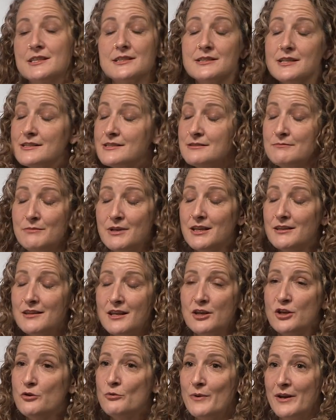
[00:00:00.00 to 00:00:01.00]
It doesn't mean
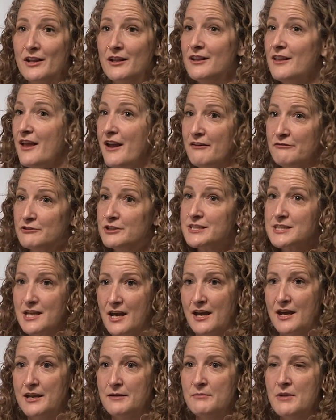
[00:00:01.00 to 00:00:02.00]
that you will every
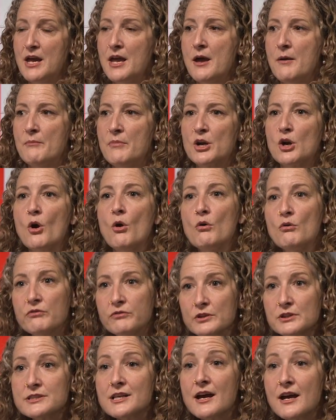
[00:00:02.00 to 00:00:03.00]
time, but
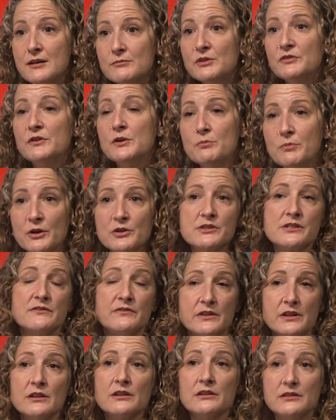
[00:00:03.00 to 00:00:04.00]
over time, if you
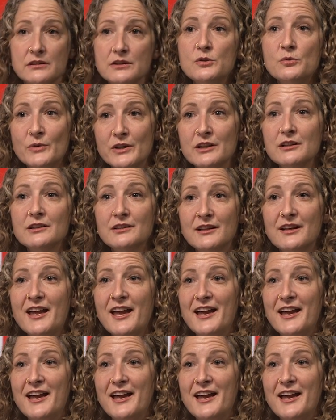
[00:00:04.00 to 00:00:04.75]
persevere, you will.